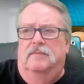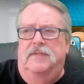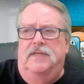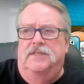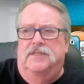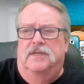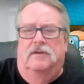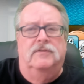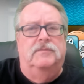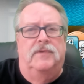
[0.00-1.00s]
He's
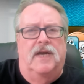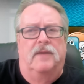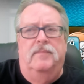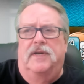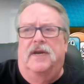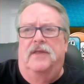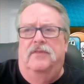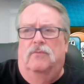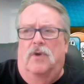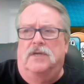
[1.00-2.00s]
always been a guy
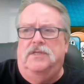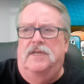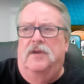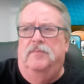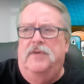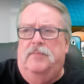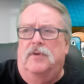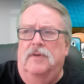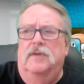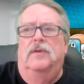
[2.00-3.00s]
that walked a lot of
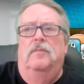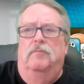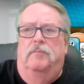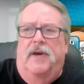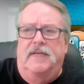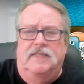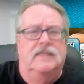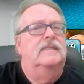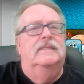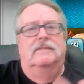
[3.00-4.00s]
people, but
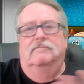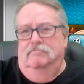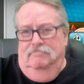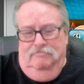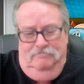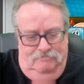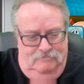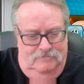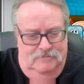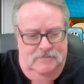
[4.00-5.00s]

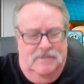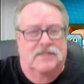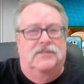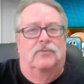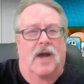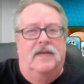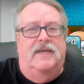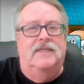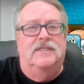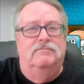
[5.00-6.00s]
against the
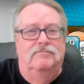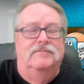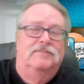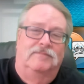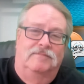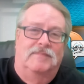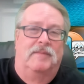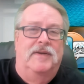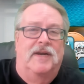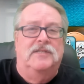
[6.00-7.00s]
Rockies,
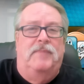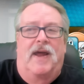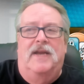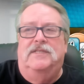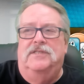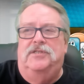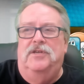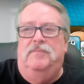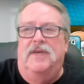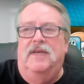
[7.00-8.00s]
maybe not as bad as it
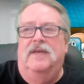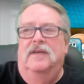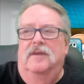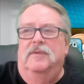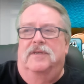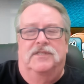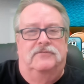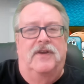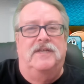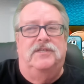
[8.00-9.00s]
should be, because he's
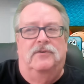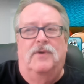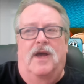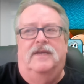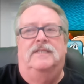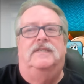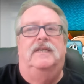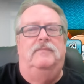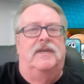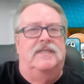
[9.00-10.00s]
facing a Rockies
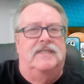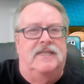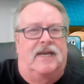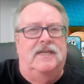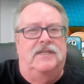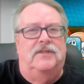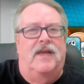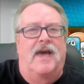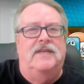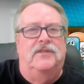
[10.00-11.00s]
team that is second to the
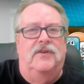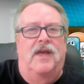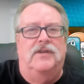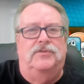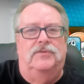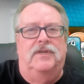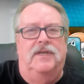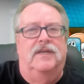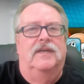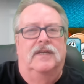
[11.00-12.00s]
last in the National
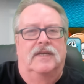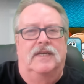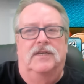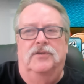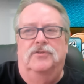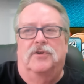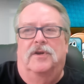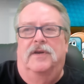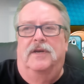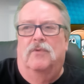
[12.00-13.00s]
League in
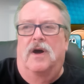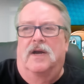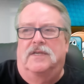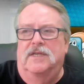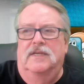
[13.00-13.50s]
drawing walks.